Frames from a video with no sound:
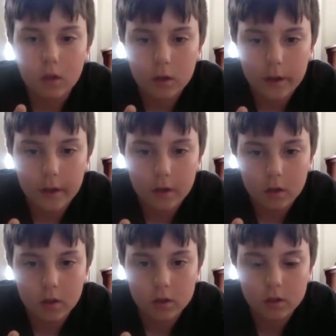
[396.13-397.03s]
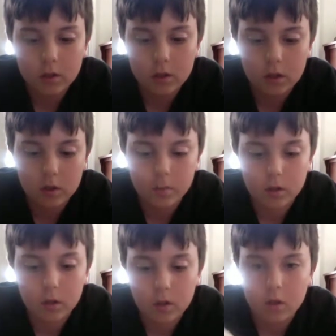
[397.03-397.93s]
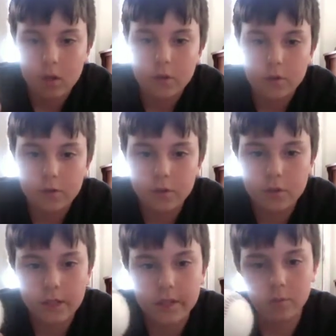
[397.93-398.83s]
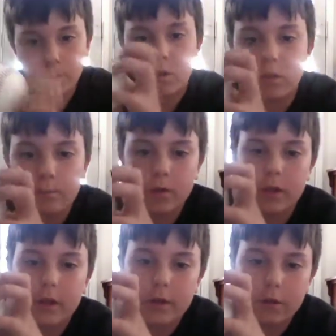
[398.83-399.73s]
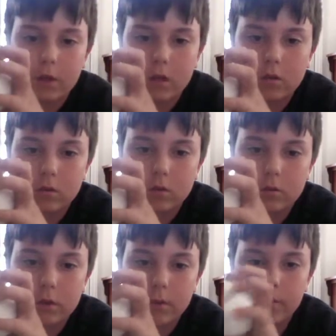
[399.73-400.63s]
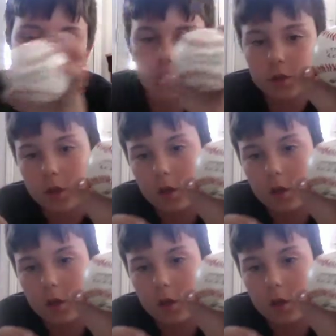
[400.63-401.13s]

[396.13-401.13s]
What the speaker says: Okay, onto the knuckleball. You just take the ball and put it in your knuckles, pretty much.